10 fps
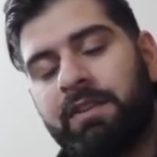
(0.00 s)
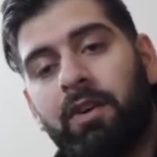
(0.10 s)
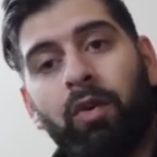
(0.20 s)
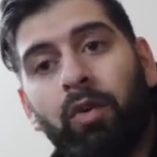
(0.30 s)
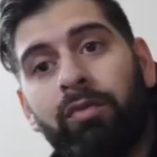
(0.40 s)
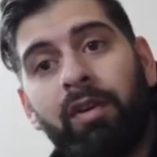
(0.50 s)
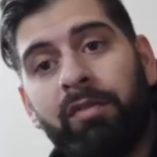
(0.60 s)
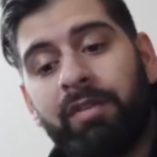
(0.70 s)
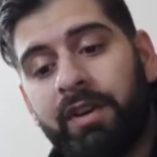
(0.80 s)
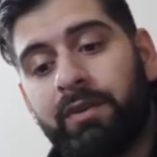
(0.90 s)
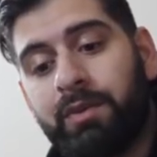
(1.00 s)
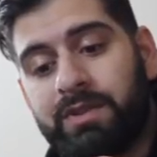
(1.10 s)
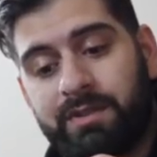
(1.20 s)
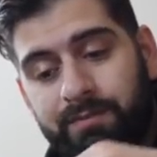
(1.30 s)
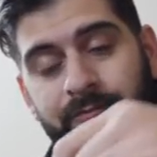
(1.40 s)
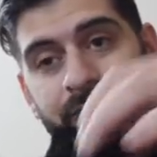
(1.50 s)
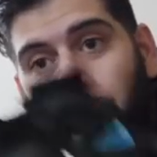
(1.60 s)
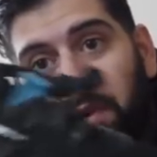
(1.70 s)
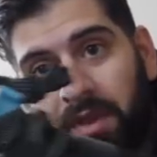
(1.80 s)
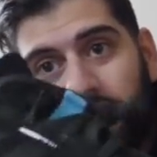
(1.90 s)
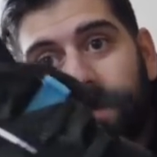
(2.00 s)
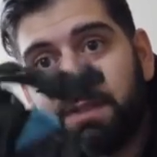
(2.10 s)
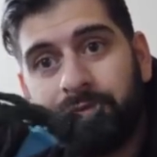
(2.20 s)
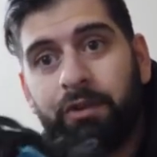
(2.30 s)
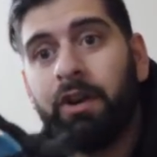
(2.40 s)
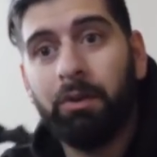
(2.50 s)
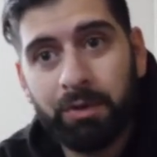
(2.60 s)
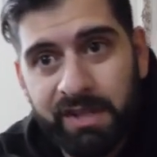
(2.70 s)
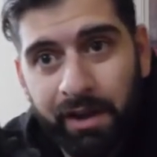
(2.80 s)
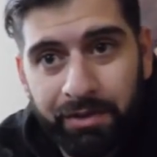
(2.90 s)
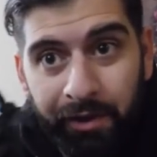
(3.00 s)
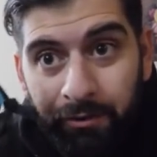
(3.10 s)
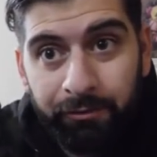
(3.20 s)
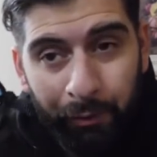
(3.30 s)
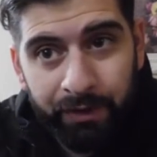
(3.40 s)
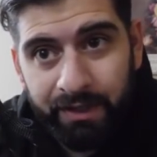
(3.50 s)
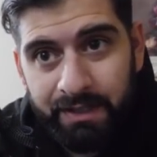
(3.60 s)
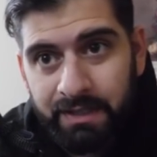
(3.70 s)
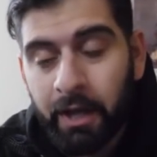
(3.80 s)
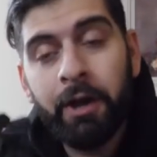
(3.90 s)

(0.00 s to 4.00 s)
The whole event was for this. Pharrell was out there for this.